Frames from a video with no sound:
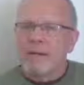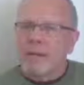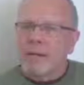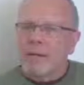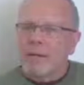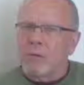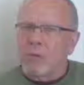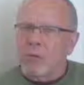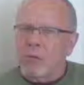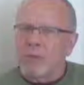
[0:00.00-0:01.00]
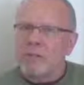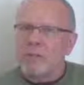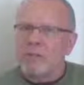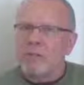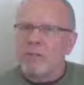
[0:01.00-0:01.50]
but we want to
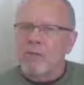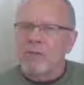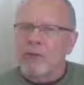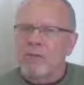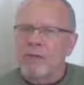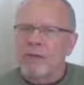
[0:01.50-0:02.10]
make sure that